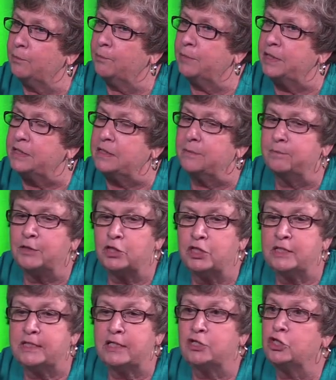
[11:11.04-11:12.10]
But she
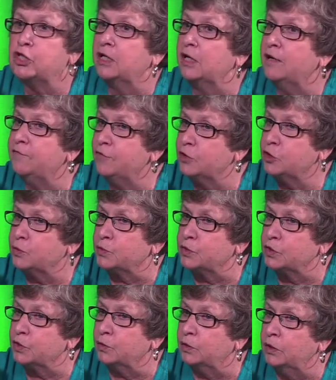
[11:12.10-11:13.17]
said she loved virtual
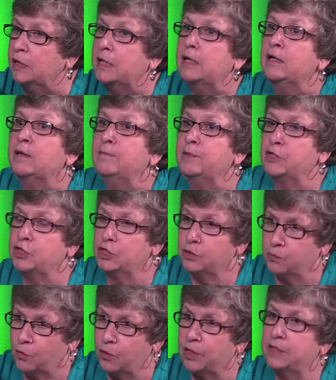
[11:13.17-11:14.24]
school, but just
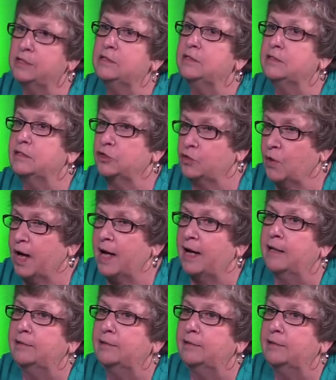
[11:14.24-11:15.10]
wanted to try.